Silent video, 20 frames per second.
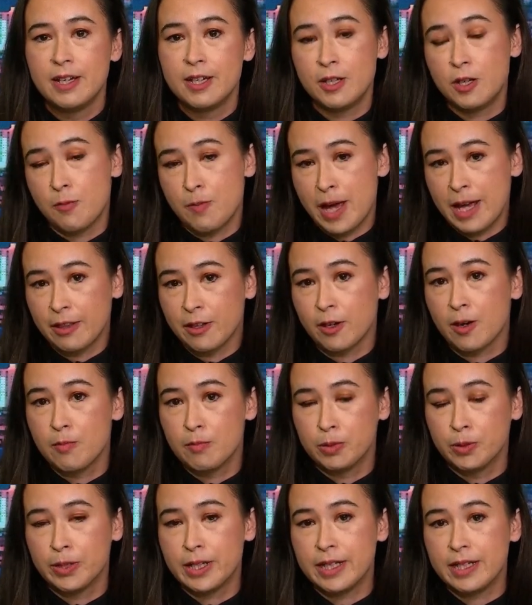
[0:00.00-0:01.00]
you know pay their
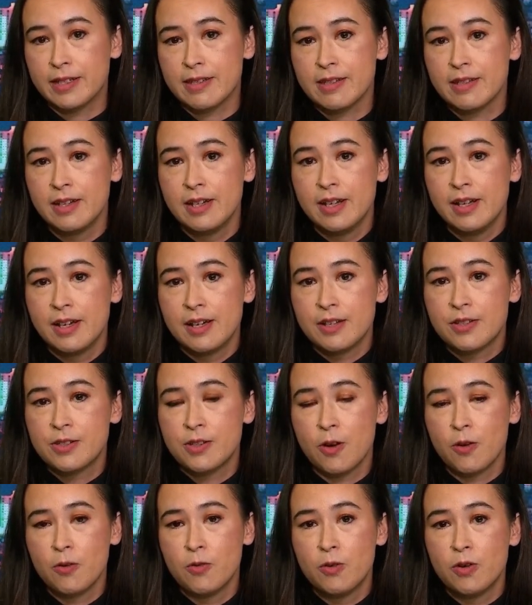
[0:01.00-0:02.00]
employees
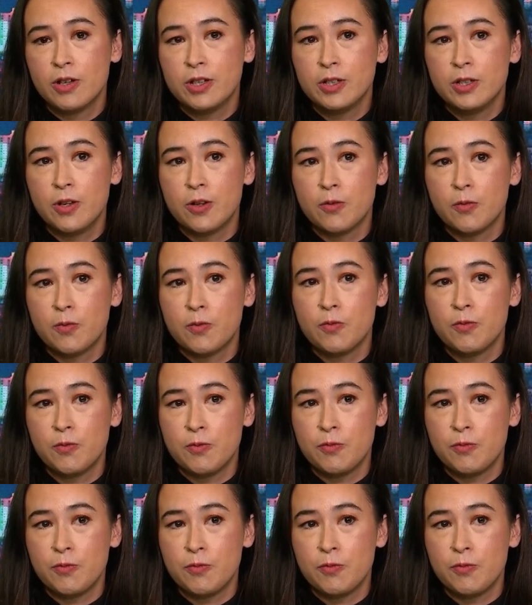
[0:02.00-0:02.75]
so you know